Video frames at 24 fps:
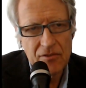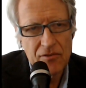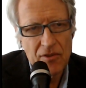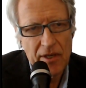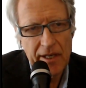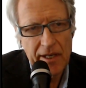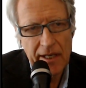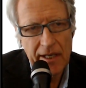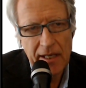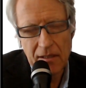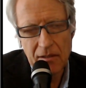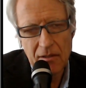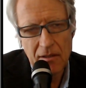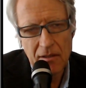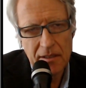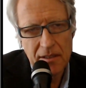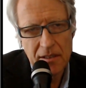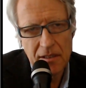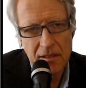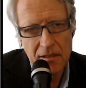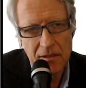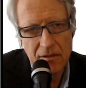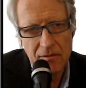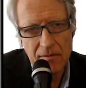strike in
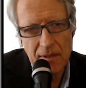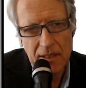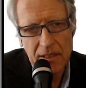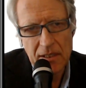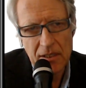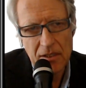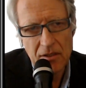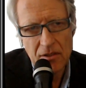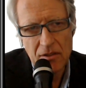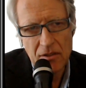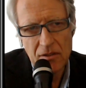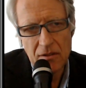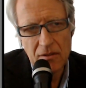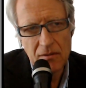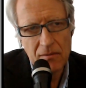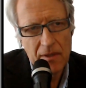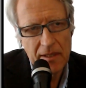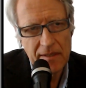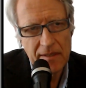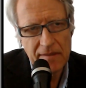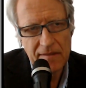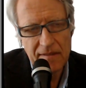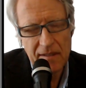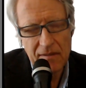
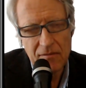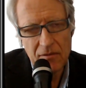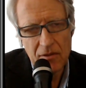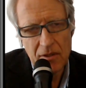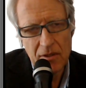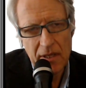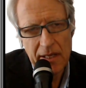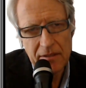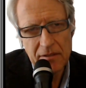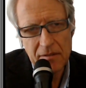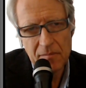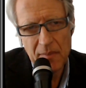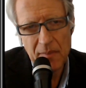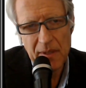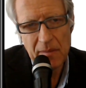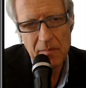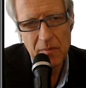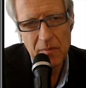1922 when several hundred